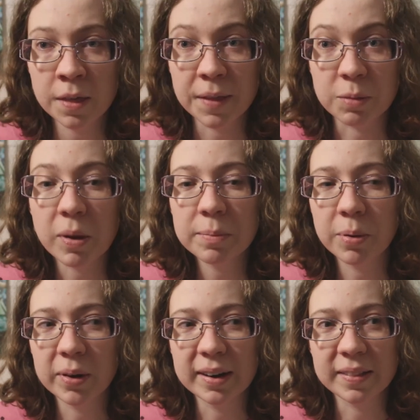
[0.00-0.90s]
There's one
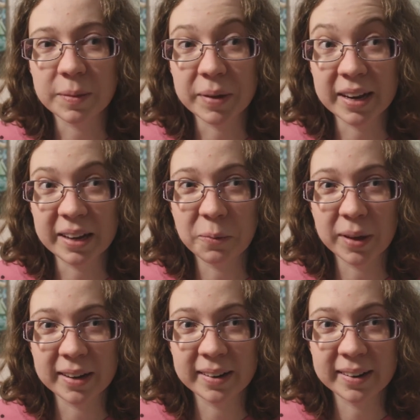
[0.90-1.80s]
point at the beginning
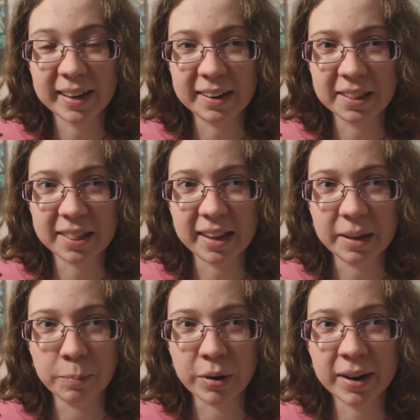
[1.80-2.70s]
when Nina's
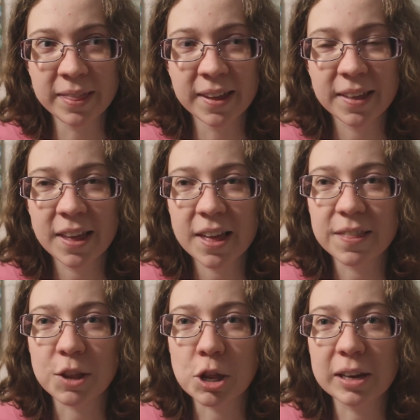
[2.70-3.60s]
singing Breathe
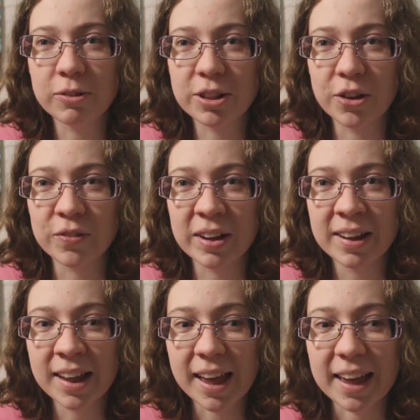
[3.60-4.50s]
that she looks over
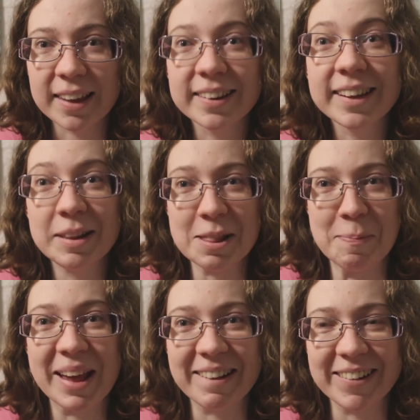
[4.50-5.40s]
and Lin's
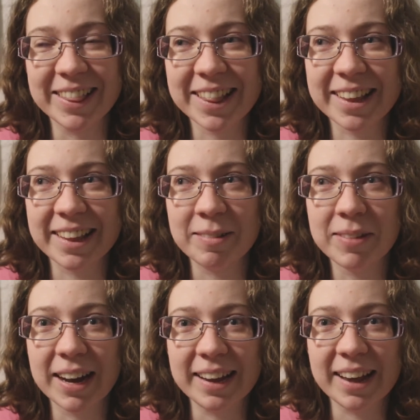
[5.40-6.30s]
parents are
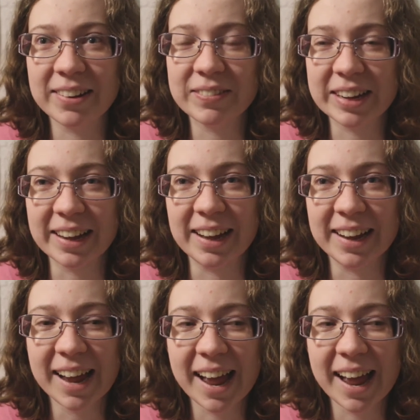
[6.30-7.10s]
getting out of a car,